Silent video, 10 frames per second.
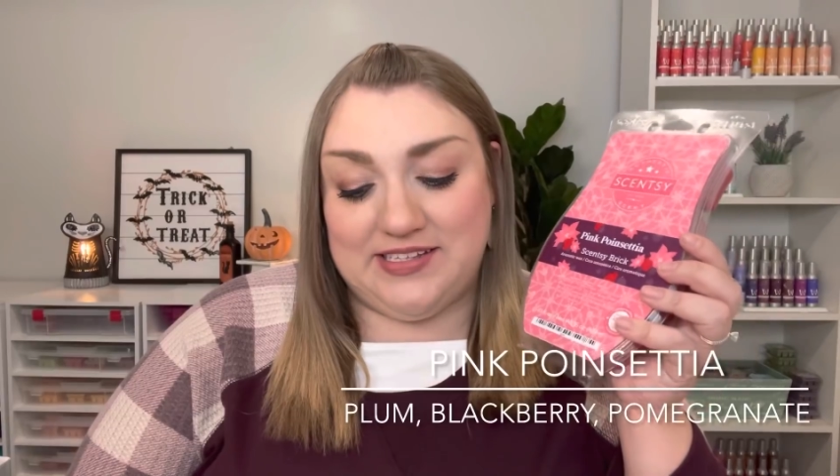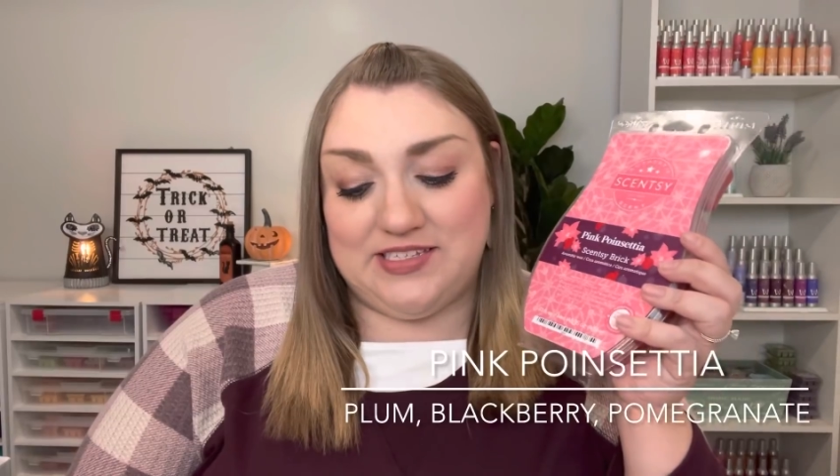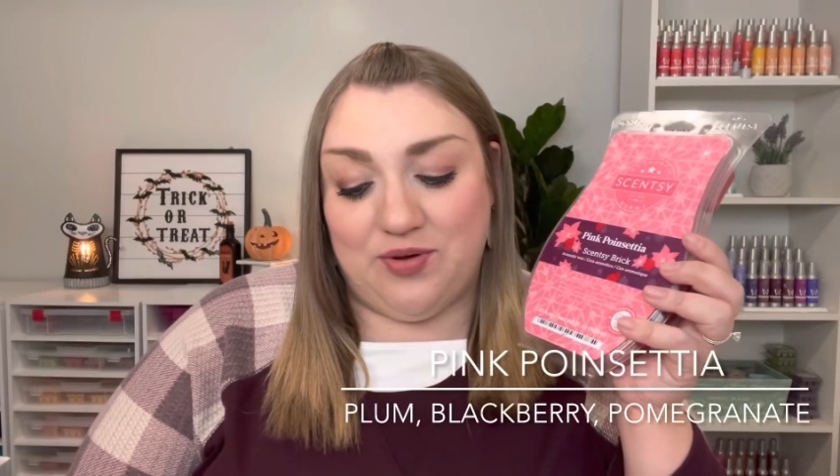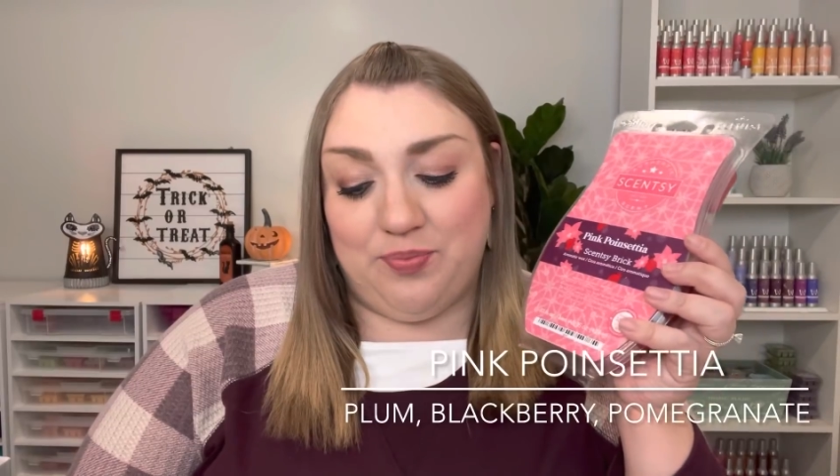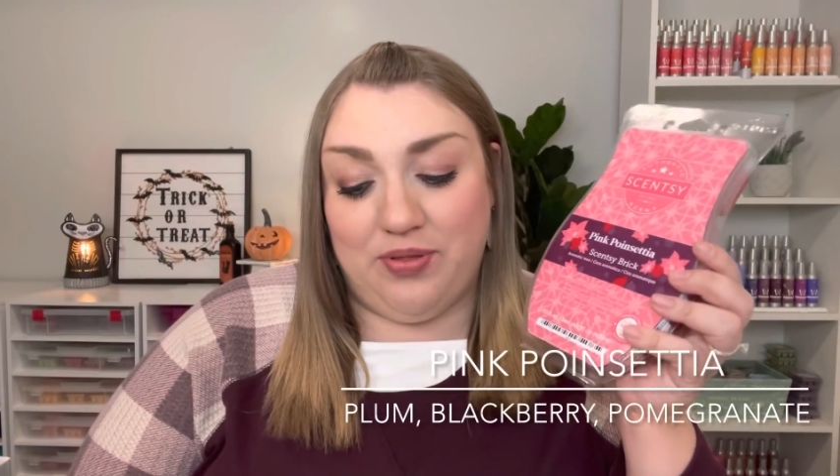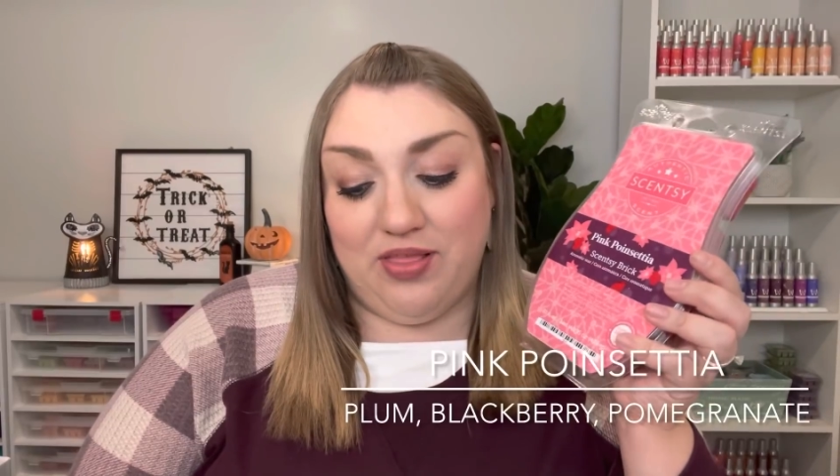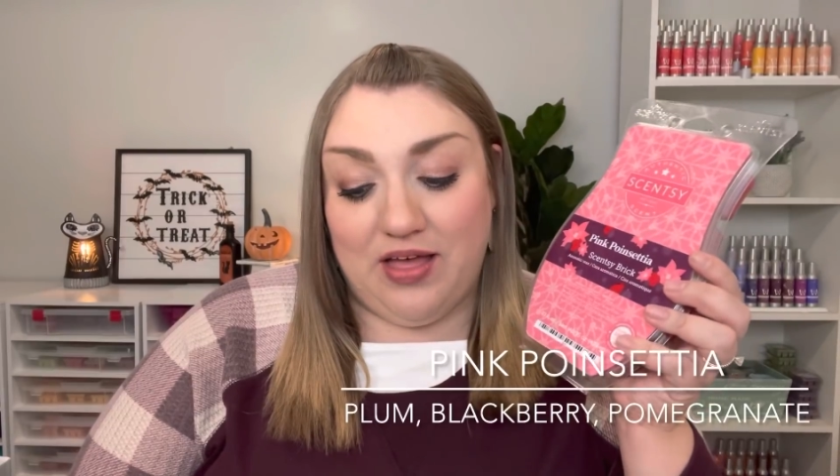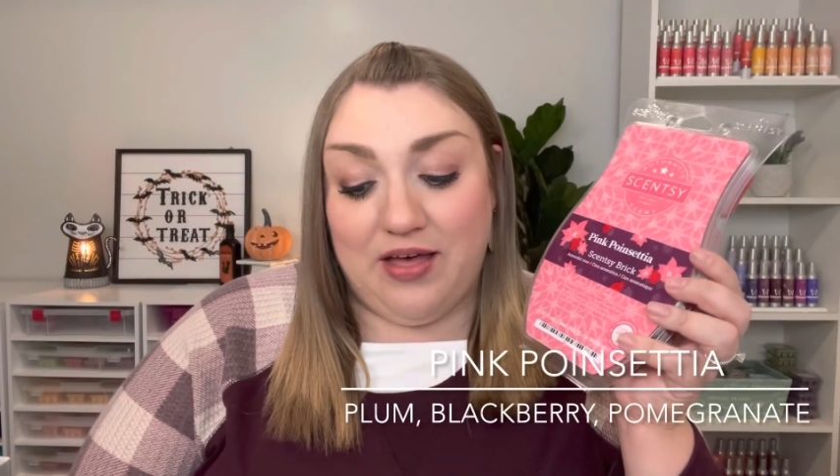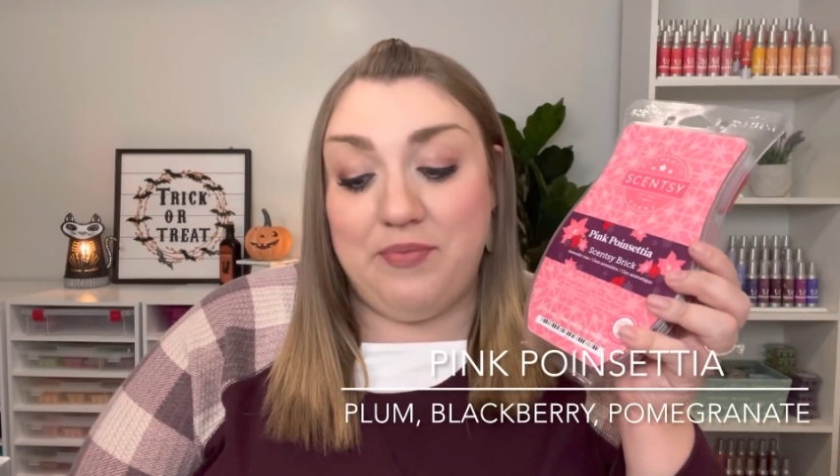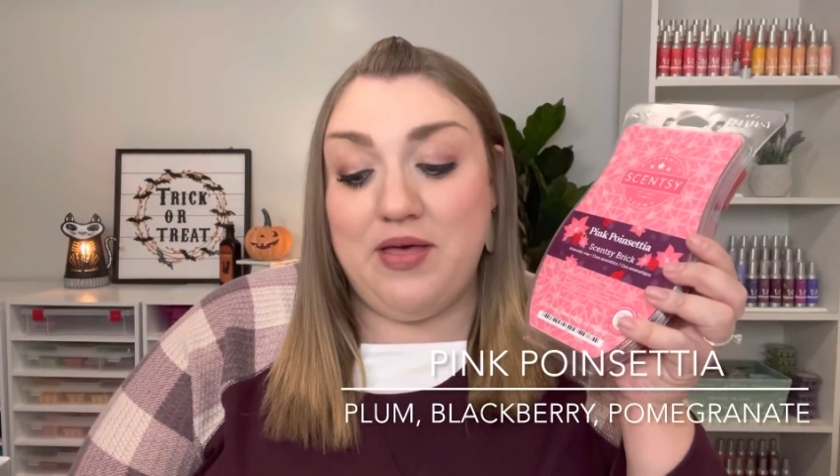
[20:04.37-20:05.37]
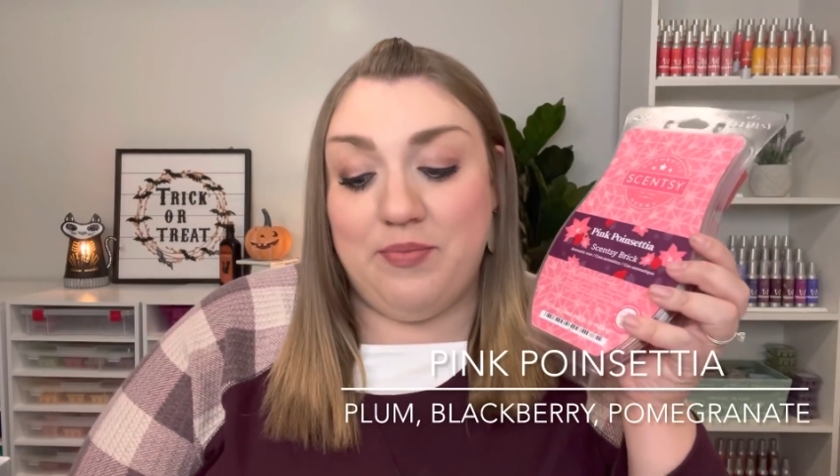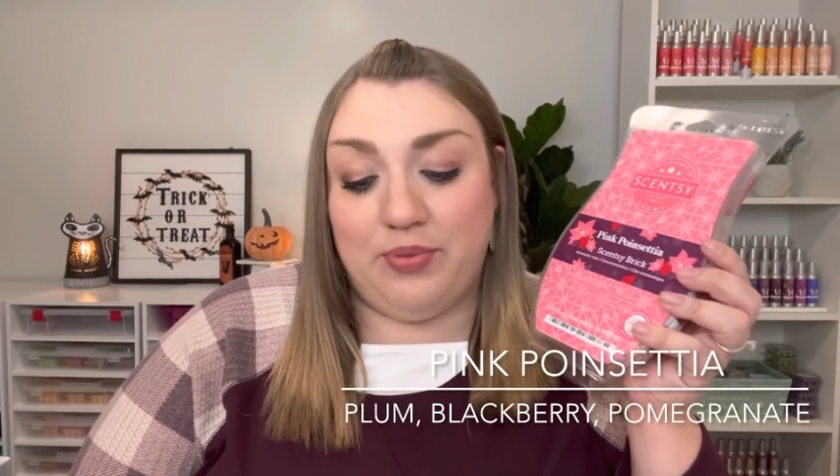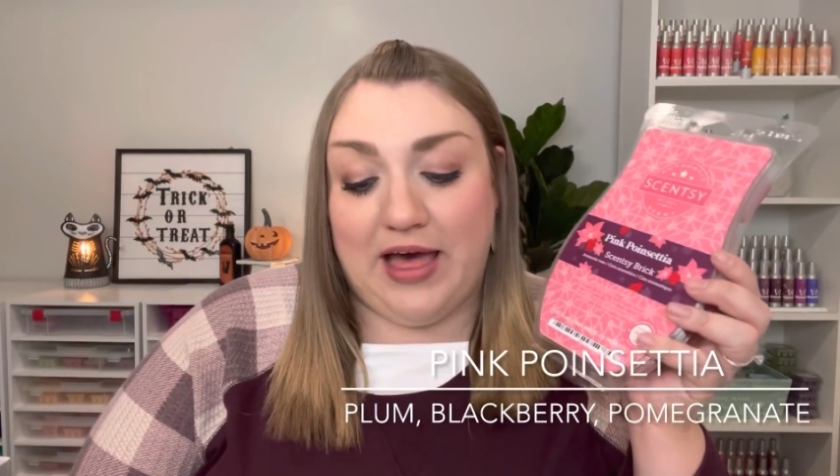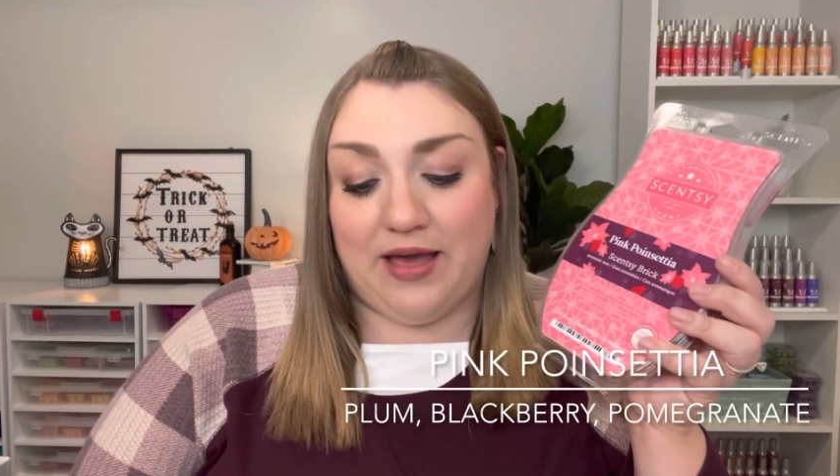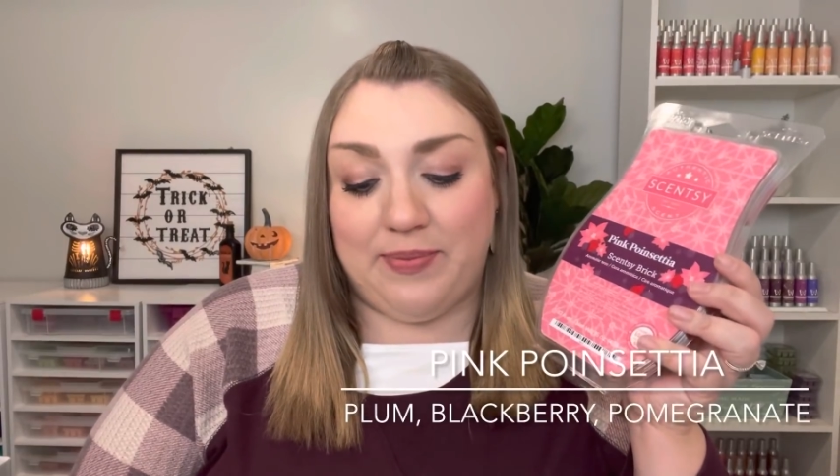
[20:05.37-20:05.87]
So plum,
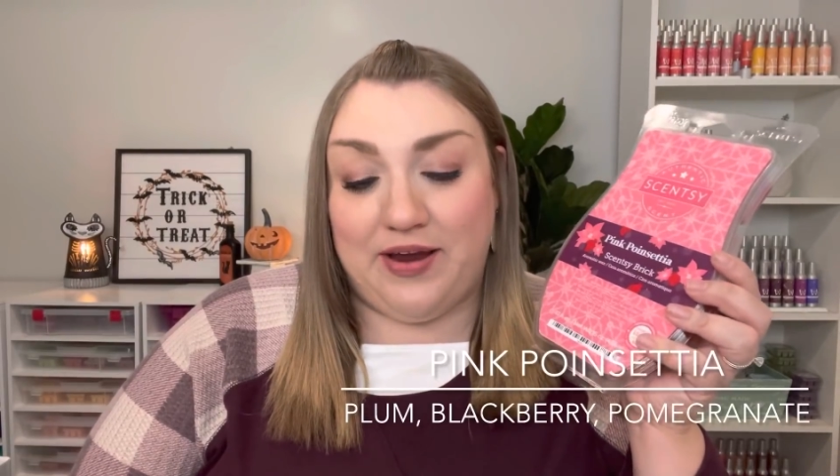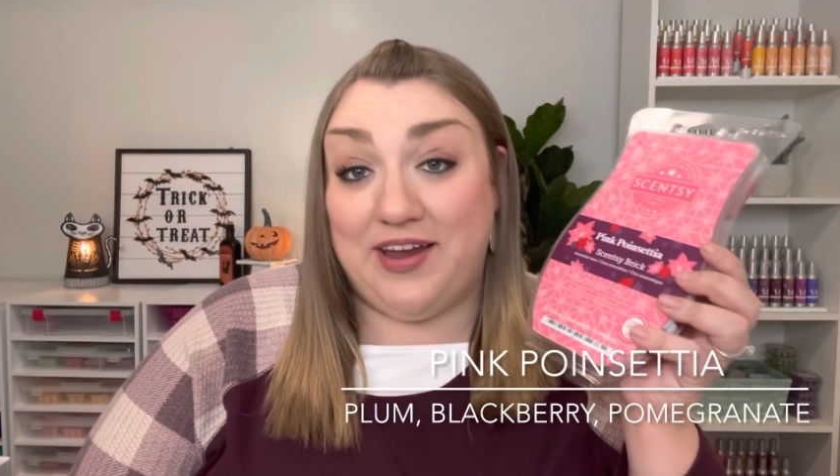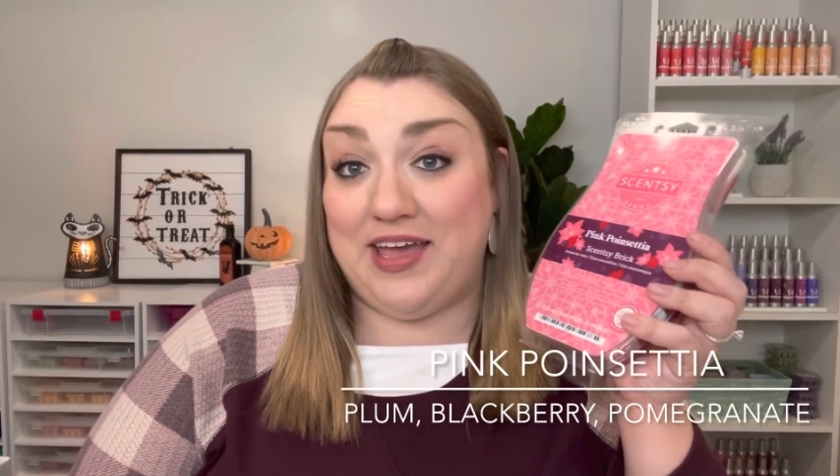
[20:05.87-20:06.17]
blackberry,